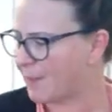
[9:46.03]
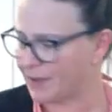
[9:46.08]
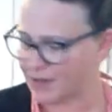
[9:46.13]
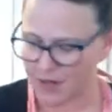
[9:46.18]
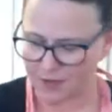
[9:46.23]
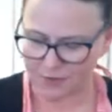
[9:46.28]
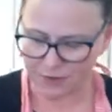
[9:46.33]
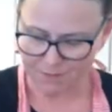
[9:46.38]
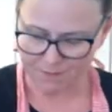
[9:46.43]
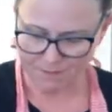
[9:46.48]

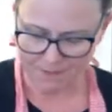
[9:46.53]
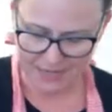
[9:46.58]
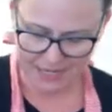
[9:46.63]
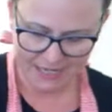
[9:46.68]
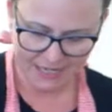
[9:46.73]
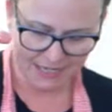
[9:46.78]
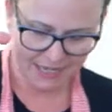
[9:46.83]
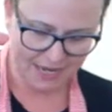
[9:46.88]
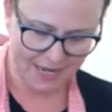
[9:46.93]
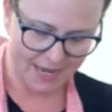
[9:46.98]
another
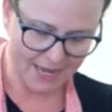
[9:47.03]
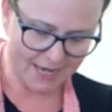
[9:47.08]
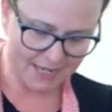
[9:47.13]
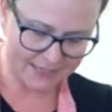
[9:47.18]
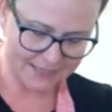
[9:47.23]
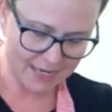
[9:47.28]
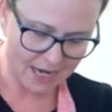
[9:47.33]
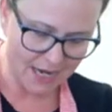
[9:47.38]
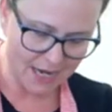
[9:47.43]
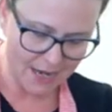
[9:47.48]
minute ahead
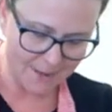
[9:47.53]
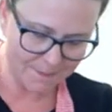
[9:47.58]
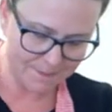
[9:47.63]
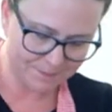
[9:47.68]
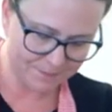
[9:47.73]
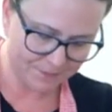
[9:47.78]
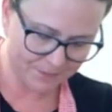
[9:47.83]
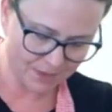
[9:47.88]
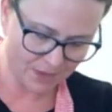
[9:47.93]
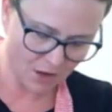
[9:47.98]
of time
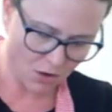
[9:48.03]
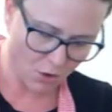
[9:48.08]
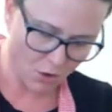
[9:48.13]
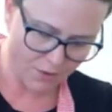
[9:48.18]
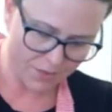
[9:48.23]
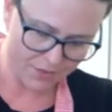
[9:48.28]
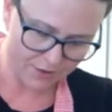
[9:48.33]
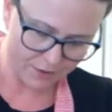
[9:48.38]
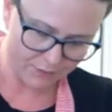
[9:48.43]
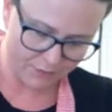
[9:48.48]

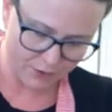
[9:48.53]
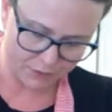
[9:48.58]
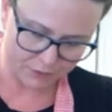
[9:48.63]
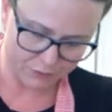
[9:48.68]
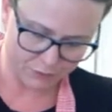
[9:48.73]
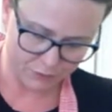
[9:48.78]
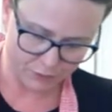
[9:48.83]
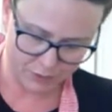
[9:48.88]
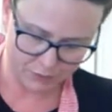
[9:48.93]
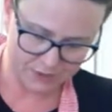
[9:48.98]
on the
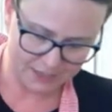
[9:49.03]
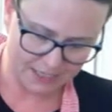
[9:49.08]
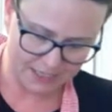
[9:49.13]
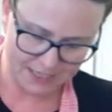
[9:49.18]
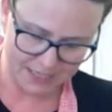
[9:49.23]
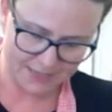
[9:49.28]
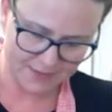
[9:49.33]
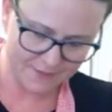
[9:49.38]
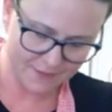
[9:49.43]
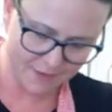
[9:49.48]

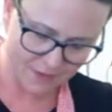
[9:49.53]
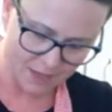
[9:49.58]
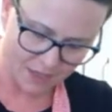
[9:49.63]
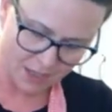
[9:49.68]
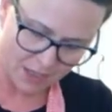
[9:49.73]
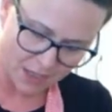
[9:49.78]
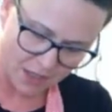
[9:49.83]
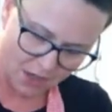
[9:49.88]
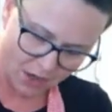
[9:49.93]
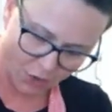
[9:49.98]
rotini
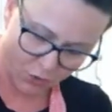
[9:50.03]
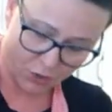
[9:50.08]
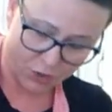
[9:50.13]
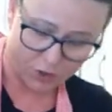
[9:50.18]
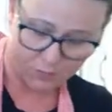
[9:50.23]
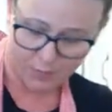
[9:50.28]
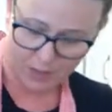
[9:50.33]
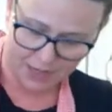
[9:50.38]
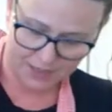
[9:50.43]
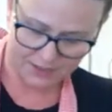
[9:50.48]
or
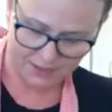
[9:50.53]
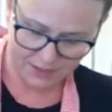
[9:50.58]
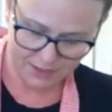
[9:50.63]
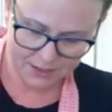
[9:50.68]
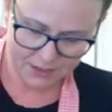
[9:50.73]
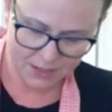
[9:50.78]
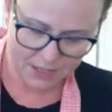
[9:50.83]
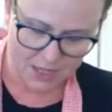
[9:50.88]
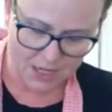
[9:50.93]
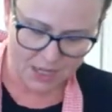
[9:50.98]
your
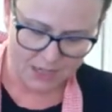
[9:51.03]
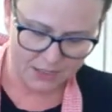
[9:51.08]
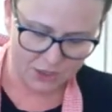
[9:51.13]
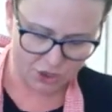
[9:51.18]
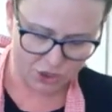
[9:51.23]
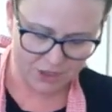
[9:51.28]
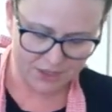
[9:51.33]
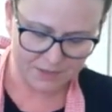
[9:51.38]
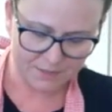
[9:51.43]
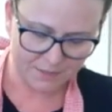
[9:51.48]
pasta
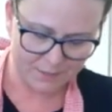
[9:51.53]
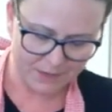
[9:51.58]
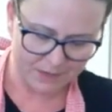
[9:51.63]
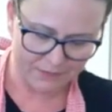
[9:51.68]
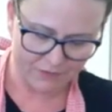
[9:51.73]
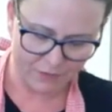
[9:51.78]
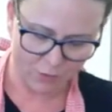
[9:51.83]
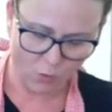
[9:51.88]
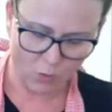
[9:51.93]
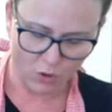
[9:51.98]
just
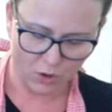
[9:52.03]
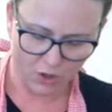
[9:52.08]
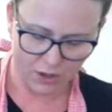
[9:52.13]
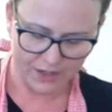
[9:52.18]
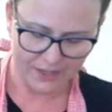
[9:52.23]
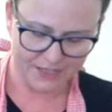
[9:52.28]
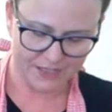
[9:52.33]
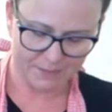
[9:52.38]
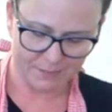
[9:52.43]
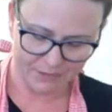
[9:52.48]
before
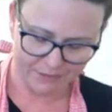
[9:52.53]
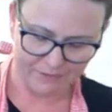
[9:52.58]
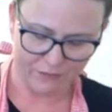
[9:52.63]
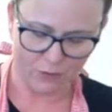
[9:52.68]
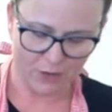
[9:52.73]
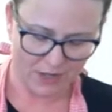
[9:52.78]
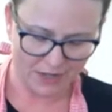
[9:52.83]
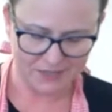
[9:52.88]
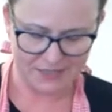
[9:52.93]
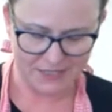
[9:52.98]
it's al
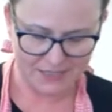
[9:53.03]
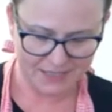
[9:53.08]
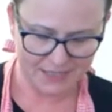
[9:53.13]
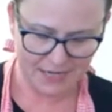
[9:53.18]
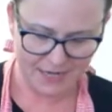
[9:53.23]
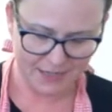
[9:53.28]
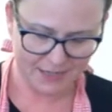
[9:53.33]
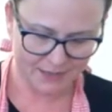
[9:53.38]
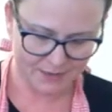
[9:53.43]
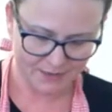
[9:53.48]

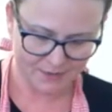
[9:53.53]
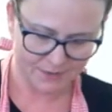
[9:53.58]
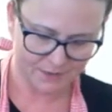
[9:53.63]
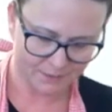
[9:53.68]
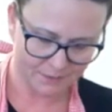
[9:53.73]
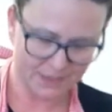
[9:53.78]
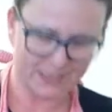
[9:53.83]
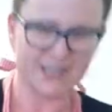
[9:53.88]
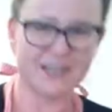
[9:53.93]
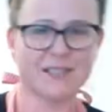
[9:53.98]
dente,
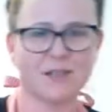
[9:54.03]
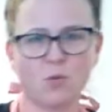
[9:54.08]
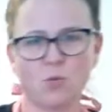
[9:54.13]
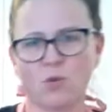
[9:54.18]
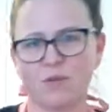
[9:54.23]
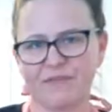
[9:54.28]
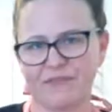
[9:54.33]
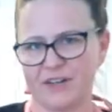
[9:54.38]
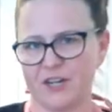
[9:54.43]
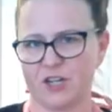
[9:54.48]
because it
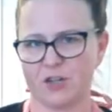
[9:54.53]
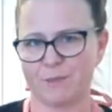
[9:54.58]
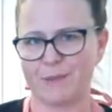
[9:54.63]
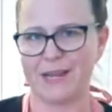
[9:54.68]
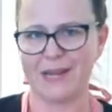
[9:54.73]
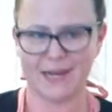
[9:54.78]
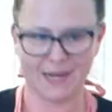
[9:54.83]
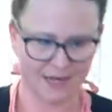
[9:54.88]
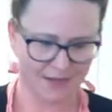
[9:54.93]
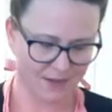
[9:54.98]
will finish
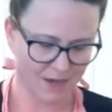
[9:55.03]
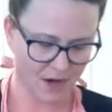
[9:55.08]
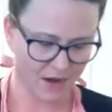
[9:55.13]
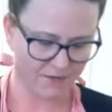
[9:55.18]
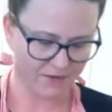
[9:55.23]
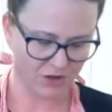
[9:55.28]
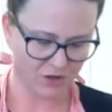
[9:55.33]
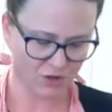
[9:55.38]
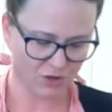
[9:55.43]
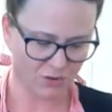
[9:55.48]
baking in the
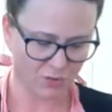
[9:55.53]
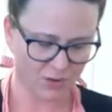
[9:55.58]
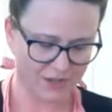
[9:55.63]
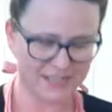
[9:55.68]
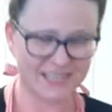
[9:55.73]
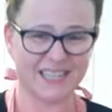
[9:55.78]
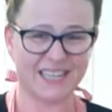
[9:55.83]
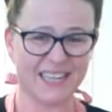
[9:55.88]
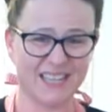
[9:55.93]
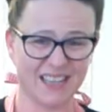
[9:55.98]
oven. You don't want
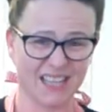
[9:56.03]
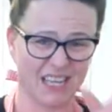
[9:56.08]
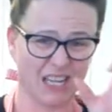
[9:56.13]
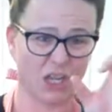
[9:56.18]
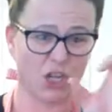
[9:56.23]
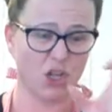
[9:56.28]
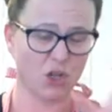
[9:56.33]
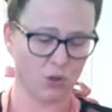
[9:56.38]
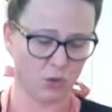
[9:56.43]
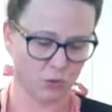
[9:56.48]
it to get like
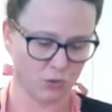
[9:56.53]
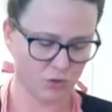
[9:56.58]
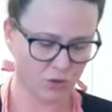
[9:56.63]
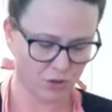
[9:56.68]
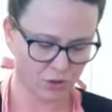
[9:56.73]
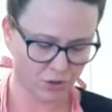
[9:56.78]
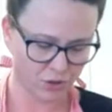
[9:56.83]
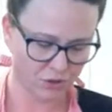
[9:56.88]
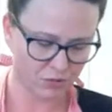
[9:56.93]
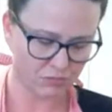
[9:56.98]
huge.
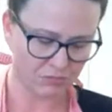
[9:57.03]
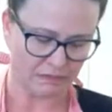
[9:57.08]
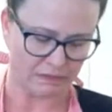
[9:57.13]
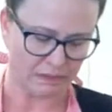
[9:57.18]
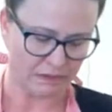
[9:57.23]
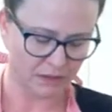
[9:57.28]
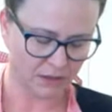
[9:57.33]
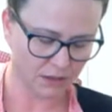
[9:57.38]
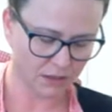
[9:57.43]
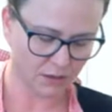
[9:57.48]

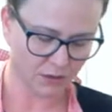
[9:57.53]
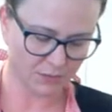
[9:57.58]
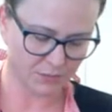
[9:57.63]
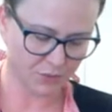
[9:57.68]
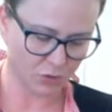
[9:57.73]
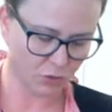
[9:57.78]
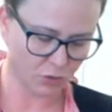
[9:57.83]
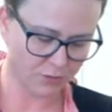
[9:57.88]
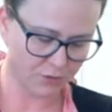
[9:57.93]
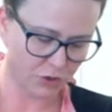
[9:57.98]
It'll
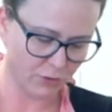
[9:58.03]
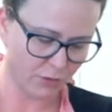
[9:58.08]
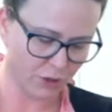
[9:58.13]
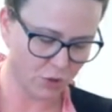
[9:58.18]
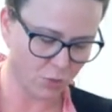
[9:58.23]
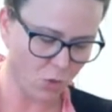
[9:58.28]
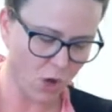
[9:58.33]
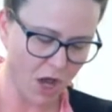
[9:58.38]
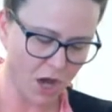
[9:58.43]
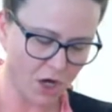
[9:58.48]
absorb too much
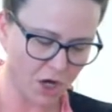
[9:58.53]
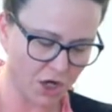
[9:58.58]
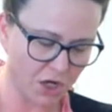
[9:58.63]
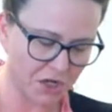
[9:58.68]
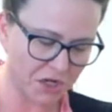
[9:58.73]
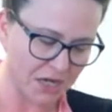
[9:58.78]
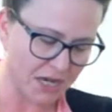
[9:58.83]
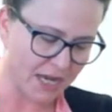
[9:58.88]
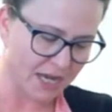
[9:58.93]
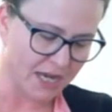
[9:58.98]

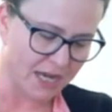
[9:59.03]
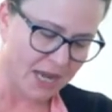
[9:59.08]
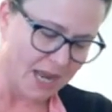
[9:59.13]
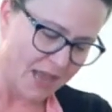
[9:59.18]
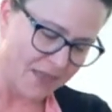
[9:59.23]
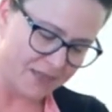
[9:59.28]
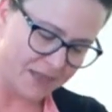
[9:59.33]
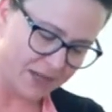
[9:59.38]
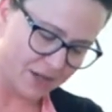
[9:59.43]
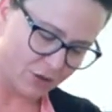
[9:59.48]
water
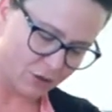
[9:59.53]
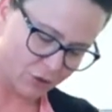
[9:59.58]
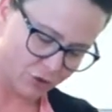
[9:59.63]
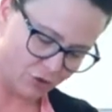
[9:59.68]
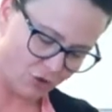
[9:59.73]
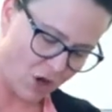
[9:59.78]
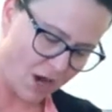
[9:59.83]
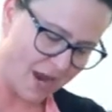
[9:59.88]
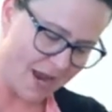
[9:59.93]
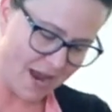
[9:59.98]
and then it'll
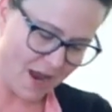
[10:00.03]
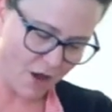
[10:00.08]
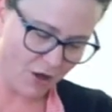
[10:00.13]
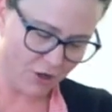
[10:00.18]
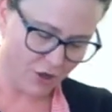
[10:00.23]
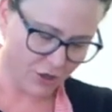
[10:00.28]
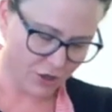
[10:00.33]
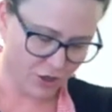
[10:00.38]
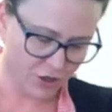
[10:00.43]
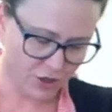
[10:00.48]
dry out
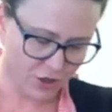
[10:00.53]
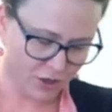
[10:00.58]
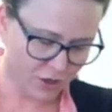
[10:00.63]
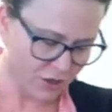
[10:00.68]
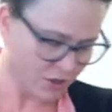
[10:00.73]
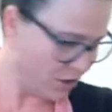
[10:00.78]
your,